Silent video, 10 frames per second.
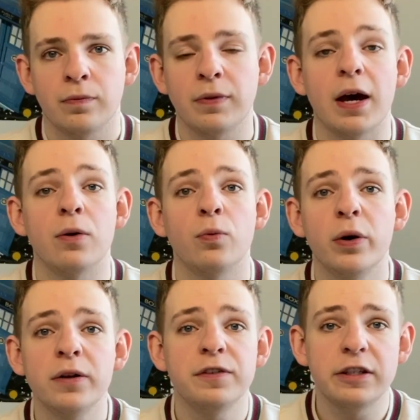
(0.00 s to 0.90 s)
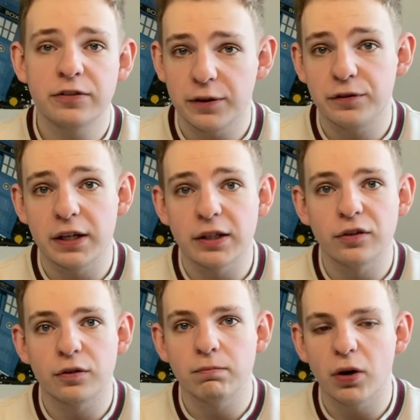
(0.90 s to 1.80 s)
Now, one of East
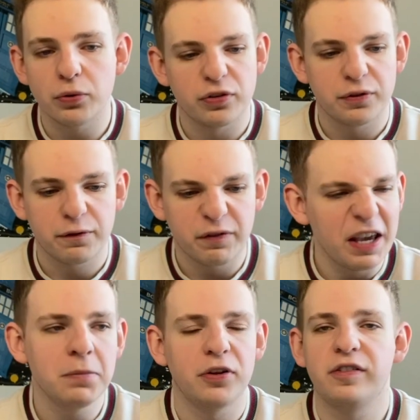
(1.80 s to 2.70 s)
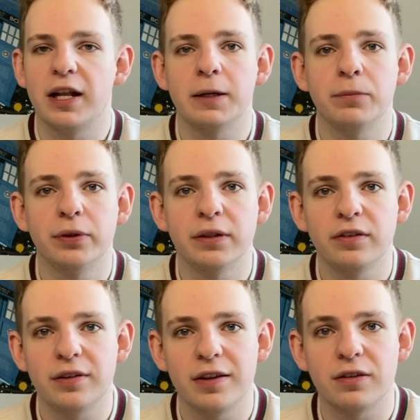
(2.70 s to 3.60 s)
15's most famous selling
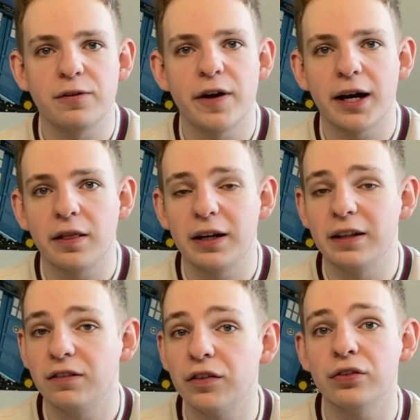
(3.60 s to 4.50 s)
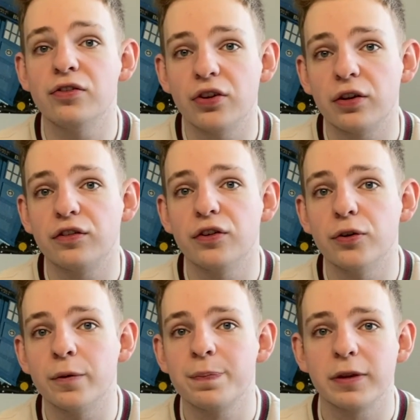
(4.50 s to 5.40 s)
points is the fact that it doesn't just
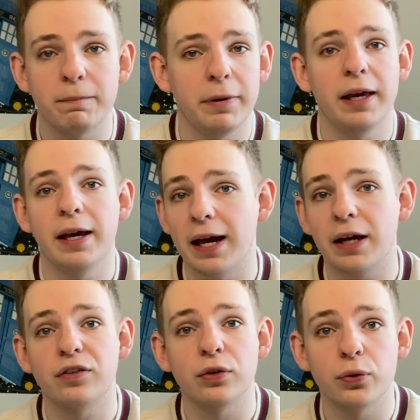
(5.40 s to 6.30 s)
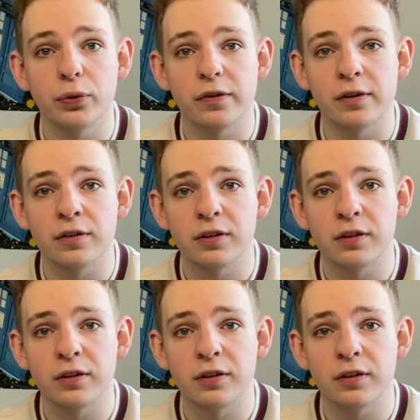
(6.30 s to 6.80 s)
do BA acting courses.